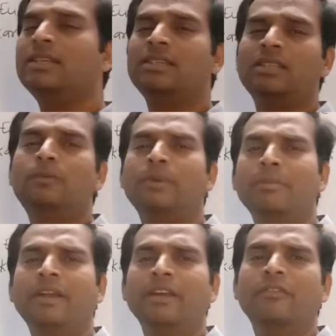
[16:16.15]
is
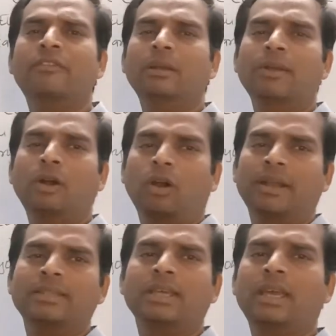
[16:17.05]
primitive will be called
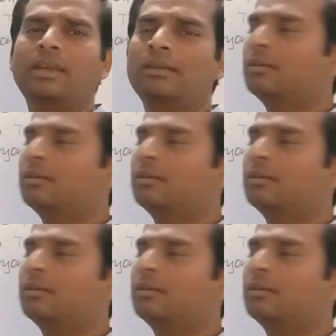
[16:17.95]
as a